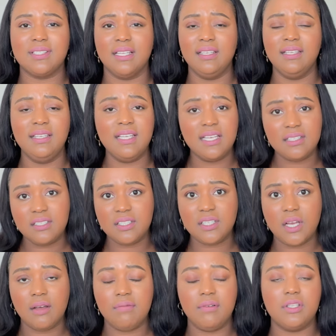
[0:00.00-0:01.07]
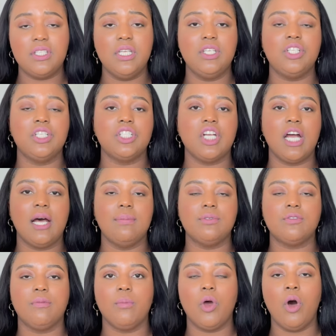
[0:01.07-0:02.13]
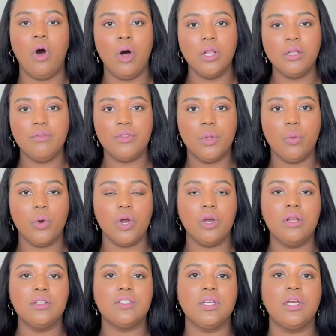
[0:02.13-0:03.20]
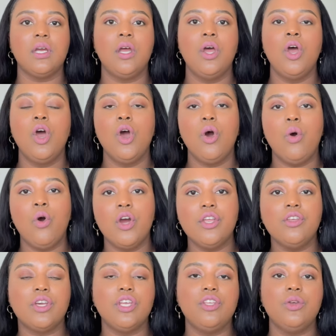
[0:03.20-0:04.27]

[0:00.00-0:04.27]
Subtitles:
a list of teaching jobs from all over the world, or you can